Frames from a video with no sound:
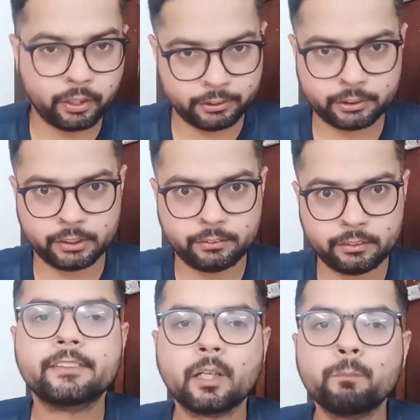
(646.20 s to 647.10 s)
function.
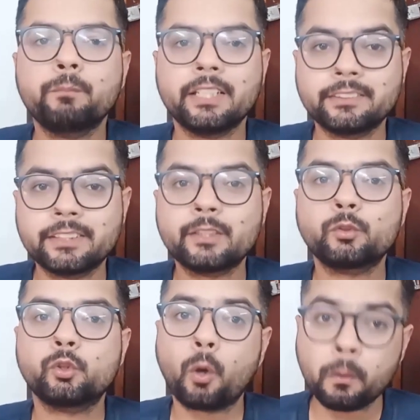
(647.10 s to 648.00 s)
Some
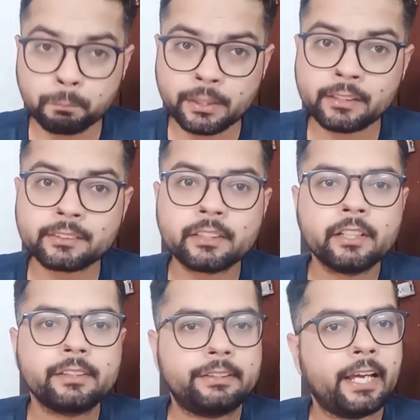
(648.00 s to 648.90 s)
basic topics
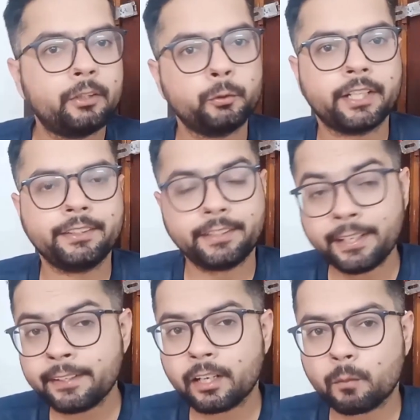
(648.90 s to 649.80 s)
that you can
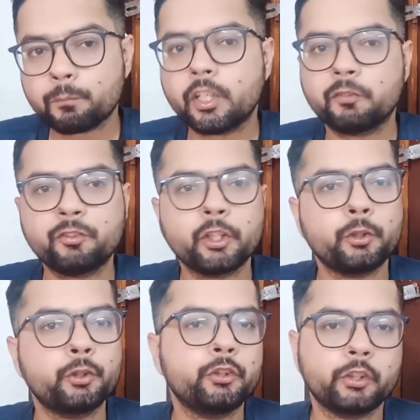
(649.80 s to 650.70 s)
take up if
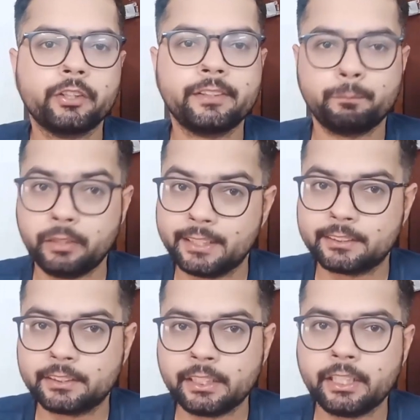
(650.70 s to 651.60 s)
you're doing your
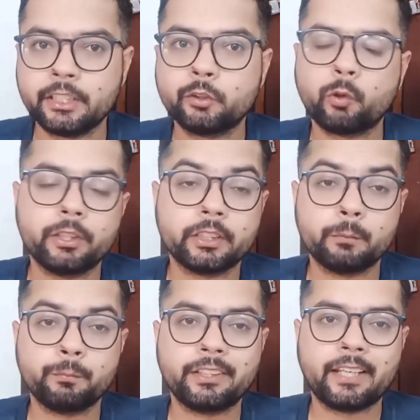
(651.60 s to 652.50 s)
PhD in
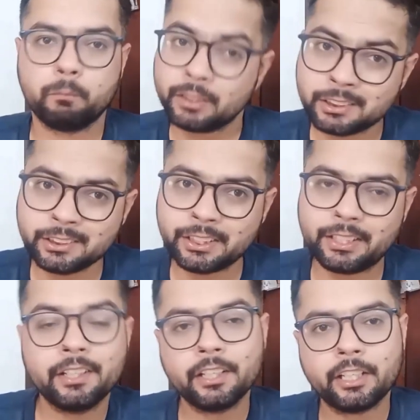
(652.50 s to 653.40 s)
quantum chemistry